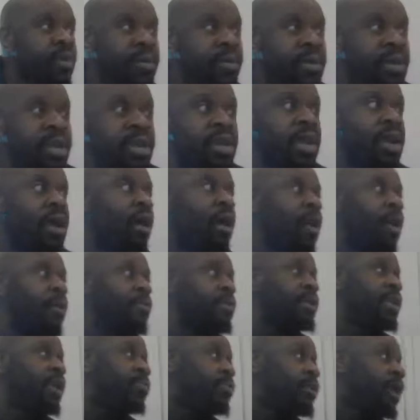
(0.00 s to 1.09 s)
they have some women in
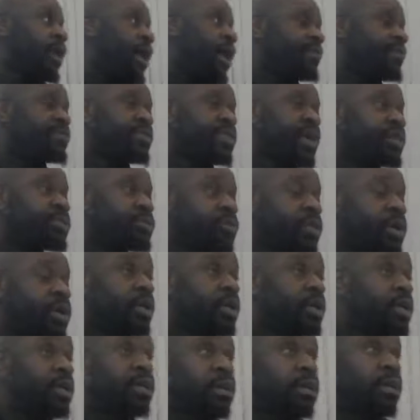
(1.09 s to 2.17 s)
their army that we can have
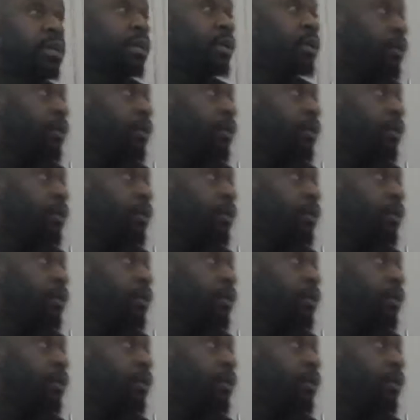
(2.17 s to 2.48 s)
sex with?